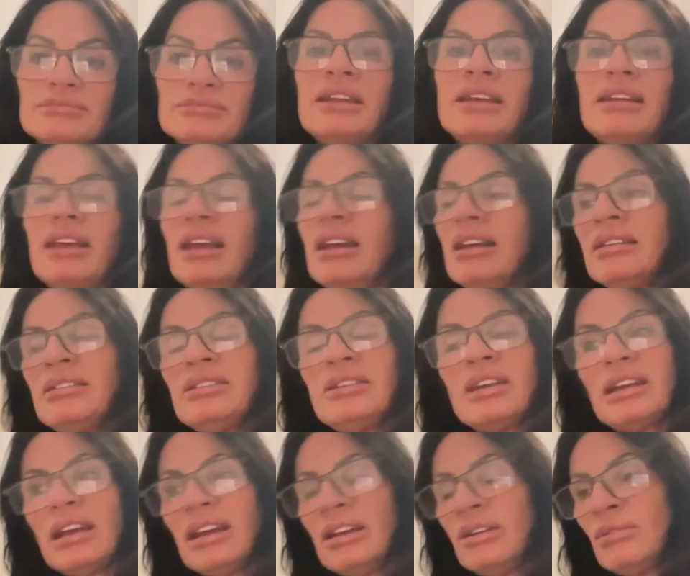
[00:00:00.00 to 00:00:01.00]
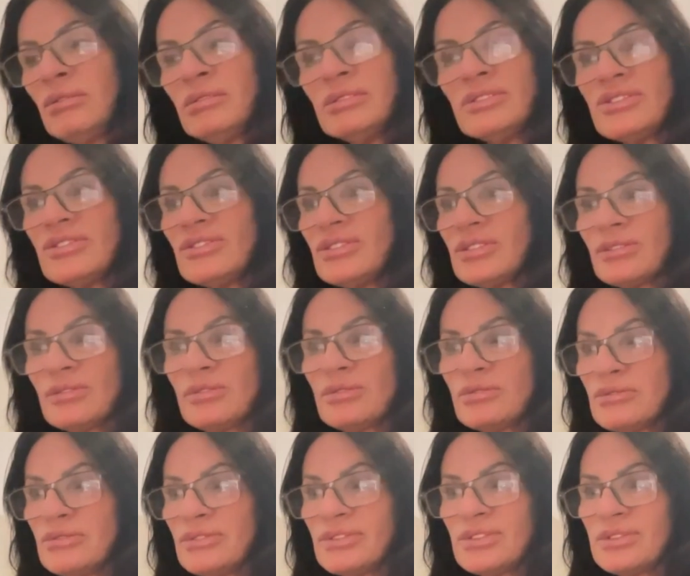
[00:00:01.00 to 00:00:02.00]
You cannot just
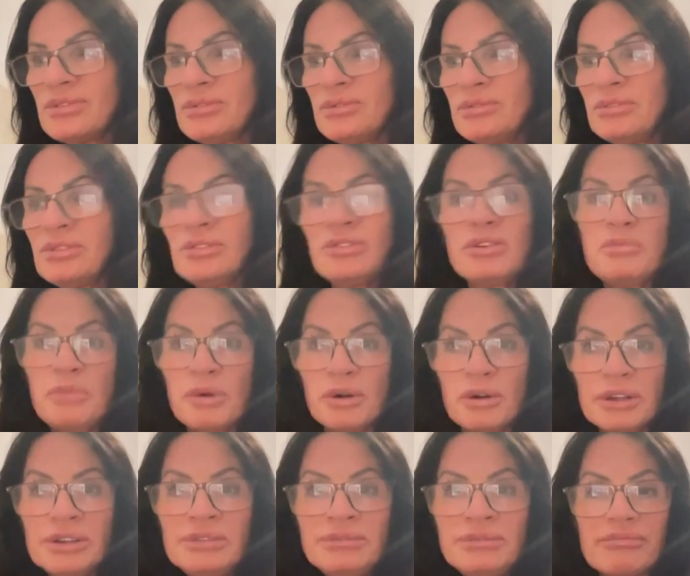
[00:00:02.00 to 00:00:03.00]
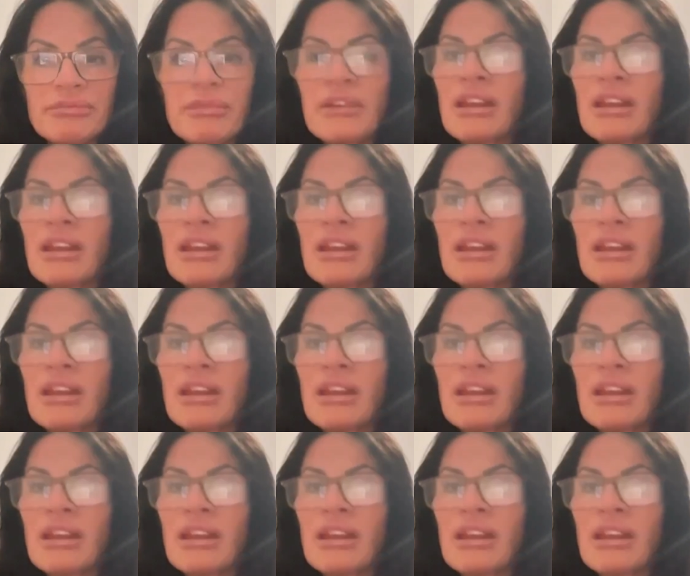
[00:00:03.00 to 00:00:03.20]
go into Groupon